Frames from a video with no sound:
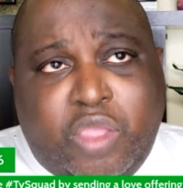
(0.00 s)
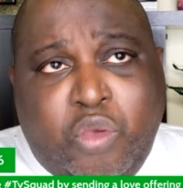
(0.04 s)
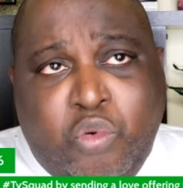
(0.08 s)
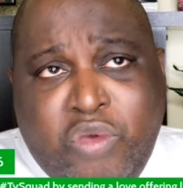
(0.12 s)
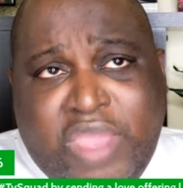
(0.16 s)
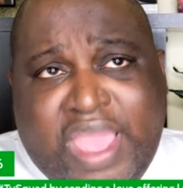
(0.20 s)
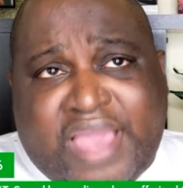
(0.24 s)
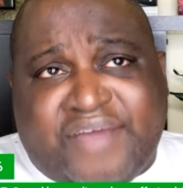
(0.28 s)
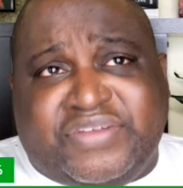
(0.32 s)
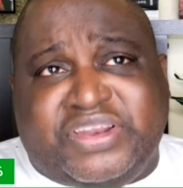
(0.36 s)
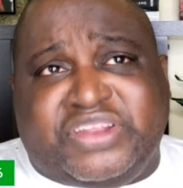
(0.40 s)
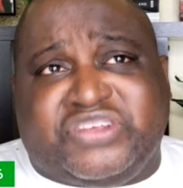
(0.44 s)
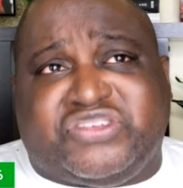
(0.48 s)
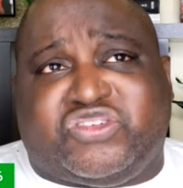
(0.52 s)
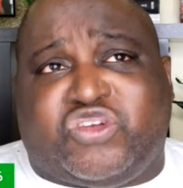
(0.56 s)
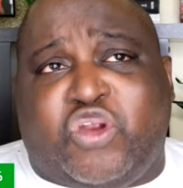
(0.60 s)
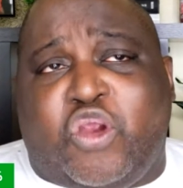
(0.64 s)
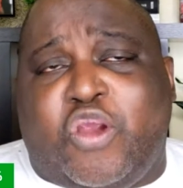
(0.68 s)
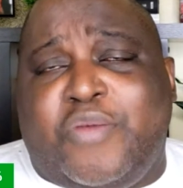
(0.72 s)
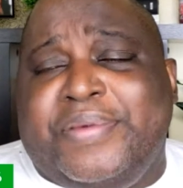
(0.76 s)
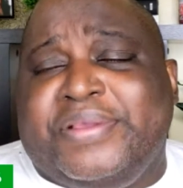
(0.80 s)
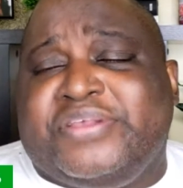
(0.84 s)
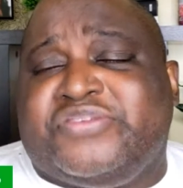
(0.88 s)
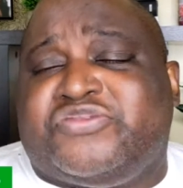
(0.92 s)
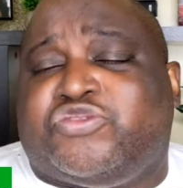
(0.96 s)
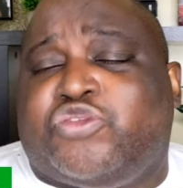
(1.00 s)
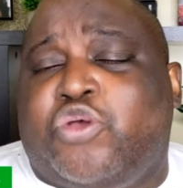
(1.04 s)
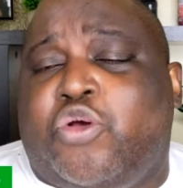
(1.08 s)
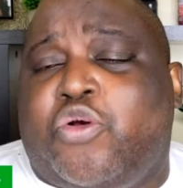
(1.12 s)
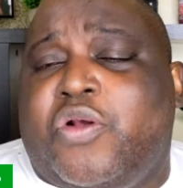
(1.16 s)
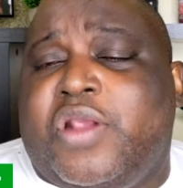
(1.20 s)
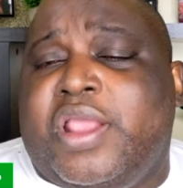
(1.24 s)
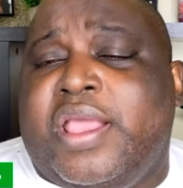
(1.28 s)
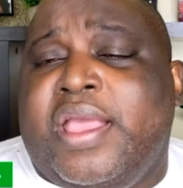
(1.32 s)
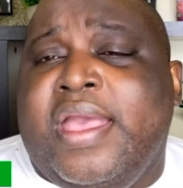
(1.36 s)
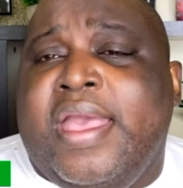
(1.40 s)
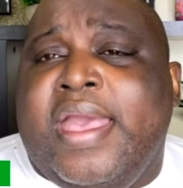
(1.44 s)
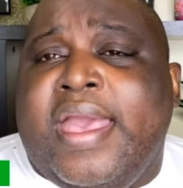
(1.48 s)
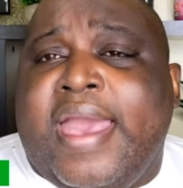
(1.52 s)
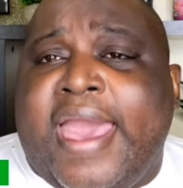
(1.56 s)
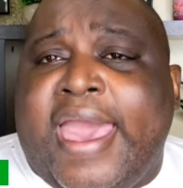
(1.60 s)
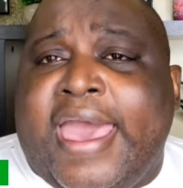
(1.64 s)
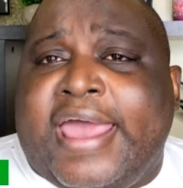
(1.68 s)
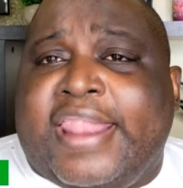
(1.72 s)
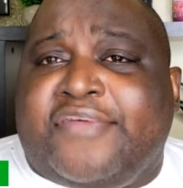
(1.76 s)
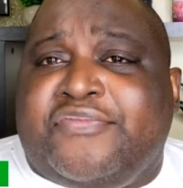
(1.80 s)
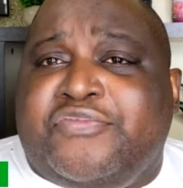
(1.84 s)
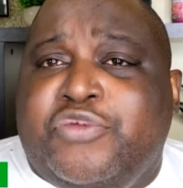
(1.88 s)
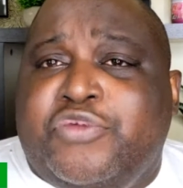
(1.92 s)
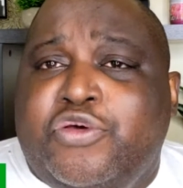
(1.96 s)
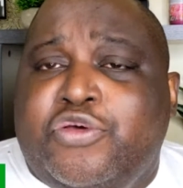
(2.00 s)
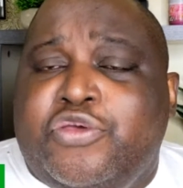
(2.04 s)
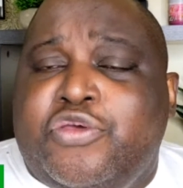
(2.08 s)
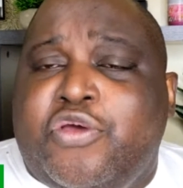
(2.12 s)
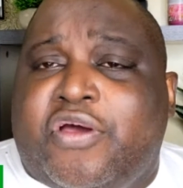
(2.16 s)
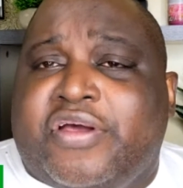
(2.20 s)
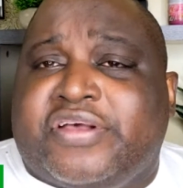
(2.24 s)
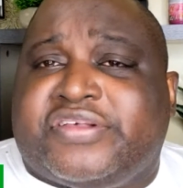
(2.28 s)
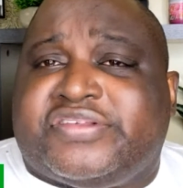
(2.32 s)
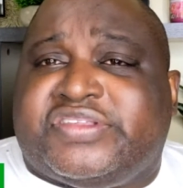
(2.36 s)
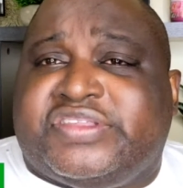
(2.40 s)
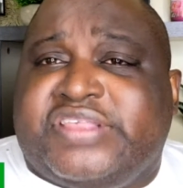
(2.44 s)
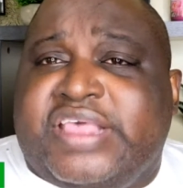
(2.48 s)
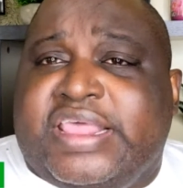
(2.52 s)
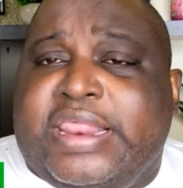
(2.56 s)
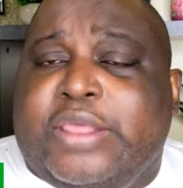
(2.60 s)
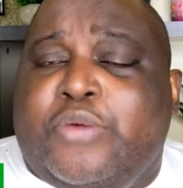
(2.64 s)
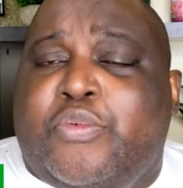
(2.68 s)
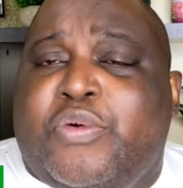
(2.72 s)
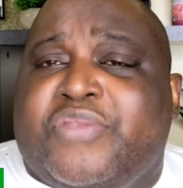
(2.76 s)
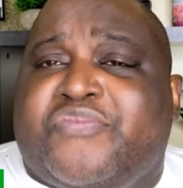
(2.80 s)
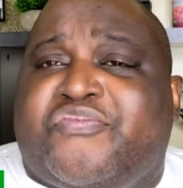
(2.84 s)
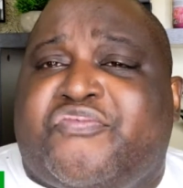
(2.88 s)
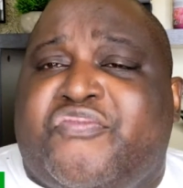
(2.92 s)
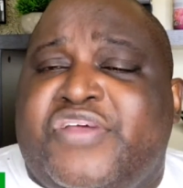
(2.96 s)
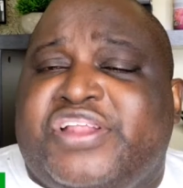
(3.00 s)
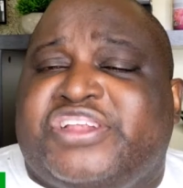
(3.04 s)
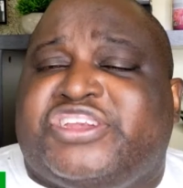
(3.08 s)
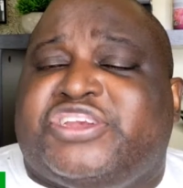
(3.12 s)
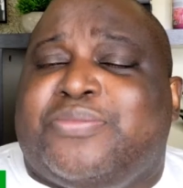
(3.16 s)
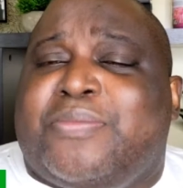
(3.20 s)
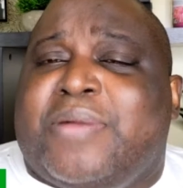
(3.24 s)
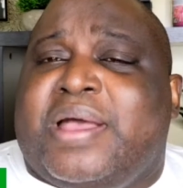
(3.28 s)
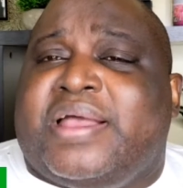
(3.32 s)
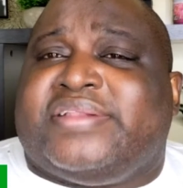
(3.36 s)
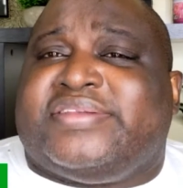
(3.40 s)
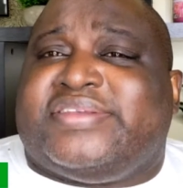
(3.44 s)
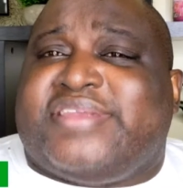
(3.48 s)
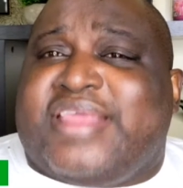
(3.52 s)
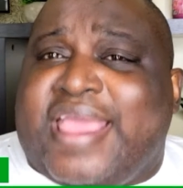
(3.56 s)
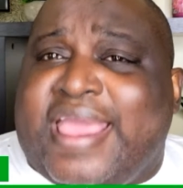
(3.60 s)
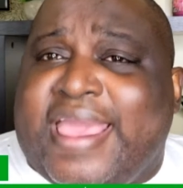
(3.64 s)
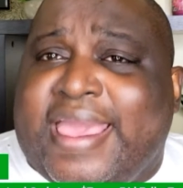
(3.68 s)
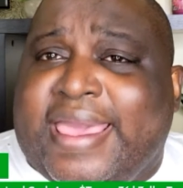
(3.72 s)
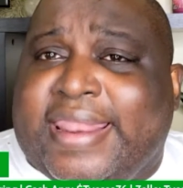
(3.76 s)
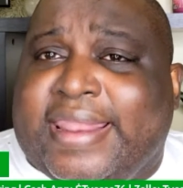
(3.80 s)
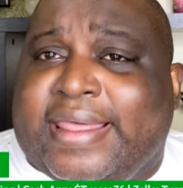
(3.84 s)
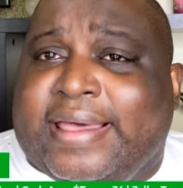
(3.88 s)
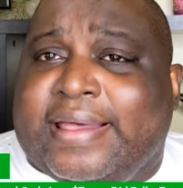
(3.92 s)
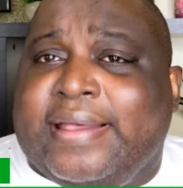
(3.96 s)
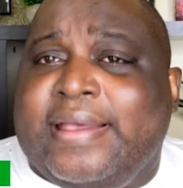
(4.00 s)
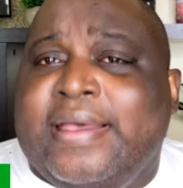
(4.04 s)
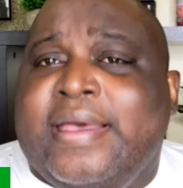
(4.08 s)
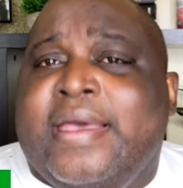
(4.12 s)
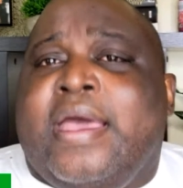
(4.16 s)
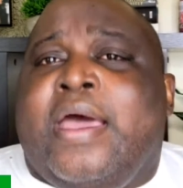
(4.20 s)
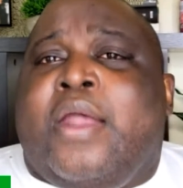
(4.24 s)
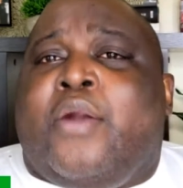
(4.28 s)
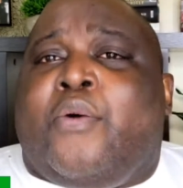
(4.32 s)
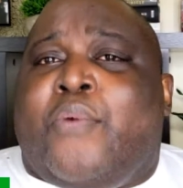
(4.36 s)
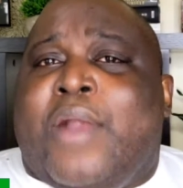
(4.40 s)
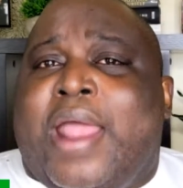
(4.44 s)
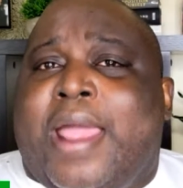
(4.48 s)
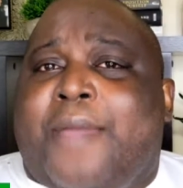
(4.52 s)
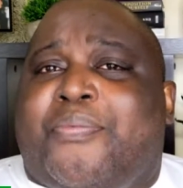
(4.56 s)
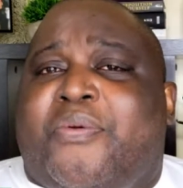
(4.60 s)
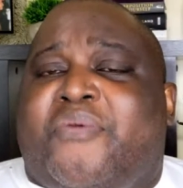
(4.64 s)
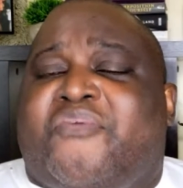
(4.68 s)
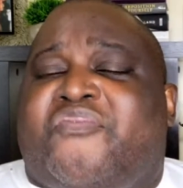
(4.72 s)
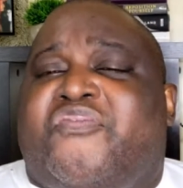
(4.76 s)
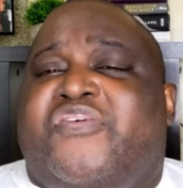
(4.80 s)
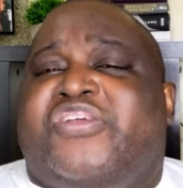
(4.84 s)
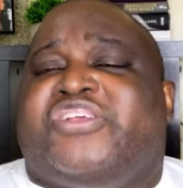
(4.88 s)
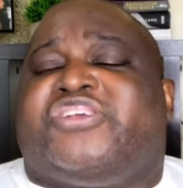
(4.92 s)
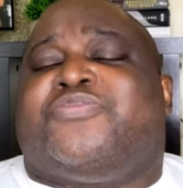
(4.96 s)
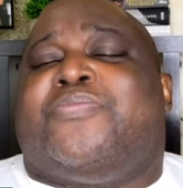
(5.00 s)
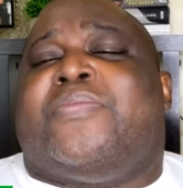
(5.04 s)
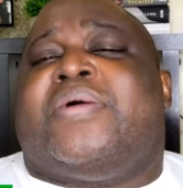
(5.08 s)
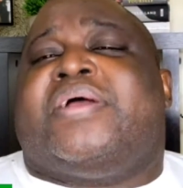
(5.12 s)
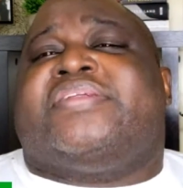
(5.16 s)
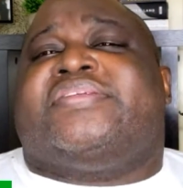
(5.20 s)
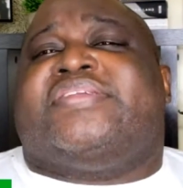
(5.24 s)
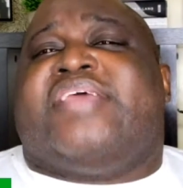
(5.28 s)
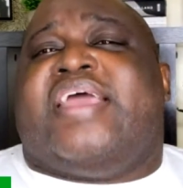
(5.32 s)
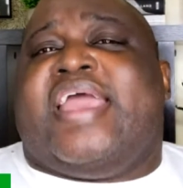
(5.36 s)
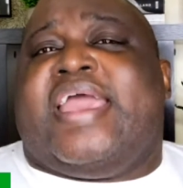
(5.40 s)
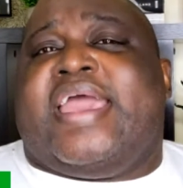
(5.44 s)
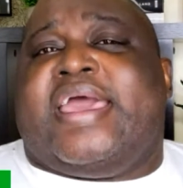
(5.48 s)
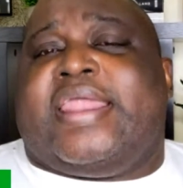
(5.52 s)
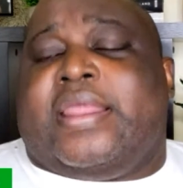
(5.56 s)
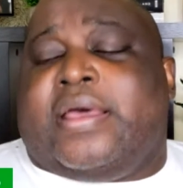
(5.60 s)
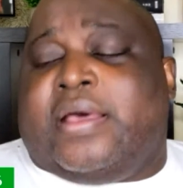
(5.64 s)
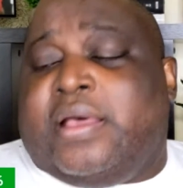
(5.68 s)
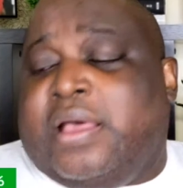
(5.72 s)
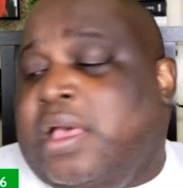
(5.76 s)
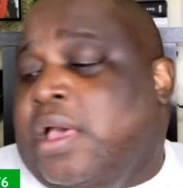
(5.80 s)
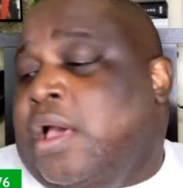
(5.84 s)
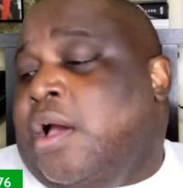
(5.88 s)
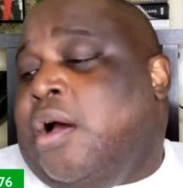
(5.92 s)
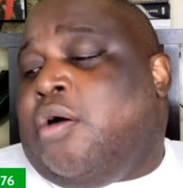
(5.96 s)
We have a disturbing story out of New York City with French Montana, rapper French Montana.